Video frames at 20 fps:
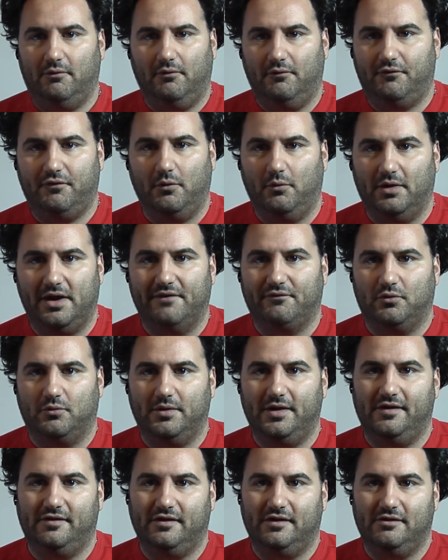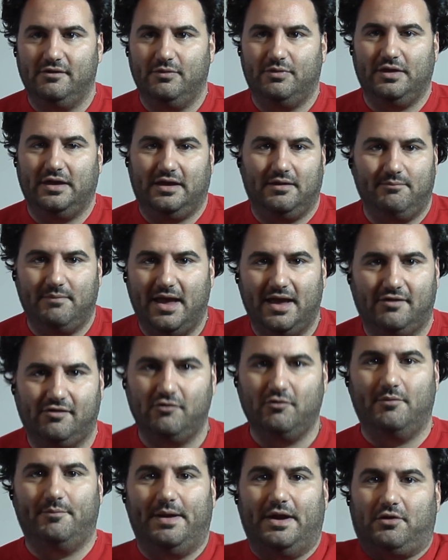for whatever reason, you think it makes
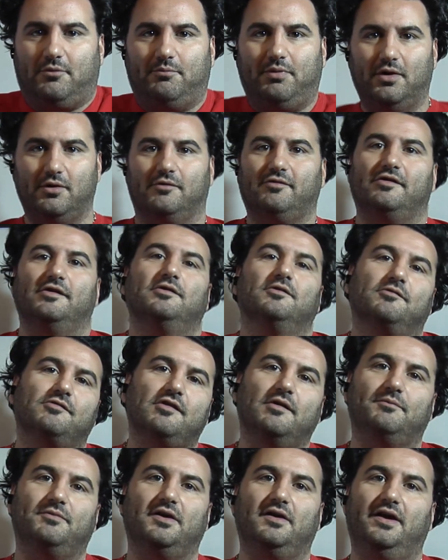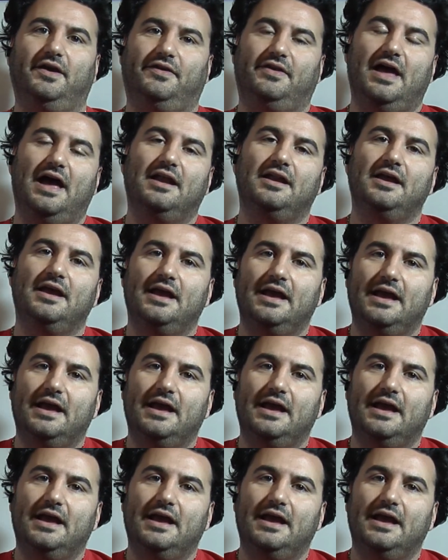you a better person or something like that.